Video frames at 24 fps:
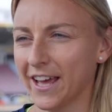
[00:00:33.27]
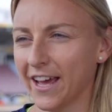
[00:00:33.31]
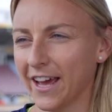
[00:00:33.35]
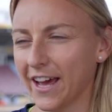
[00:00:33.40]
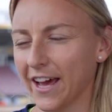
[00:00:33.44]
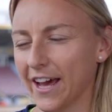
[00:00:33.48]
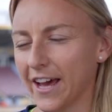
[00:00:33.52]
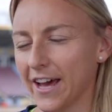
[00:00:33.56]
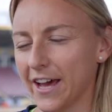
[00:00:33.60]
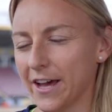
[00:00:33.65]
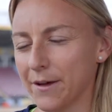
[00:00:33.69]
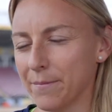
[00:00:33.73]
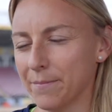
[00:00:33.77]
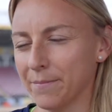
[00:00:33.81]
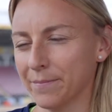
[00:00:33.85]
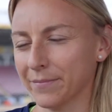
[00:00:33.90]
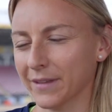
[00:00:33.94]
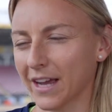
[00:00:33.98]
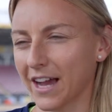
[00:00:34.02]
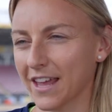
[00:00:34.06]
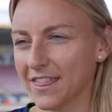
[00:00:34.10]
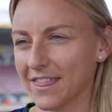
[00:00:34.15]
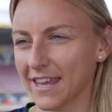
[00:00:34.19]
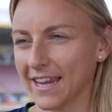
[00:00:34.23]

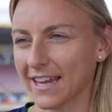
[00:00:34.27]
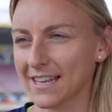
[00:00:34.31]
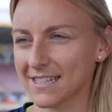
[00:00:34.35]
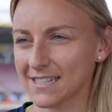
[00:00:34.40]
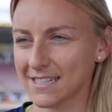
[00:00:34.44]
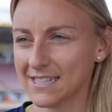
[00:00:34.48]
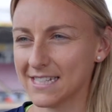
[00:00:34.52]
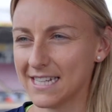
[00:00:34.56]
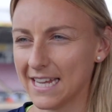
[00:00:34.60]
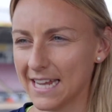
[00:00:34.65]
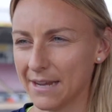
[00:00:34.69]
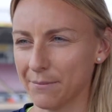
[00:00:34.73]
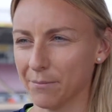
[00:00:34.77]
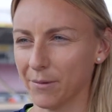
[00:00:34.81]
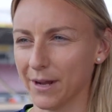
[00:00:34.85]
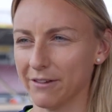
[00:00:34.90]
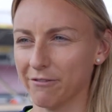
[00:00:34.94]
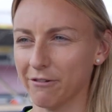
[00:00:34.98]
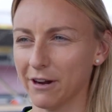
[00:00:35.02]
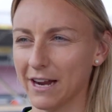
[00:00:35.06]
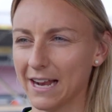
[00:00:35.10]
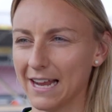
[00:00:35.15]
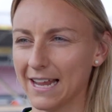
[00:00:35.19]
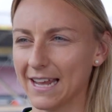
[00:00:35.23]
I think as a team we
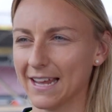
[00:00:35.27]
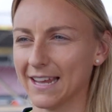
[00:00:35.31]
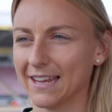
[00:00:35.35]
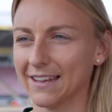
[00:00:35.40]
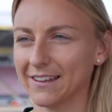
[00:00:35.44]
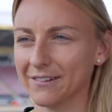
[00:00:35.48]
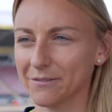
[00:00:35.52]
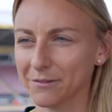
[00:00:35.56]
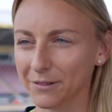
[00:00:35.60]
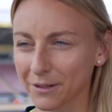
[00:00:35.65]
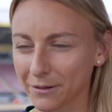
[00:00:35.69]
really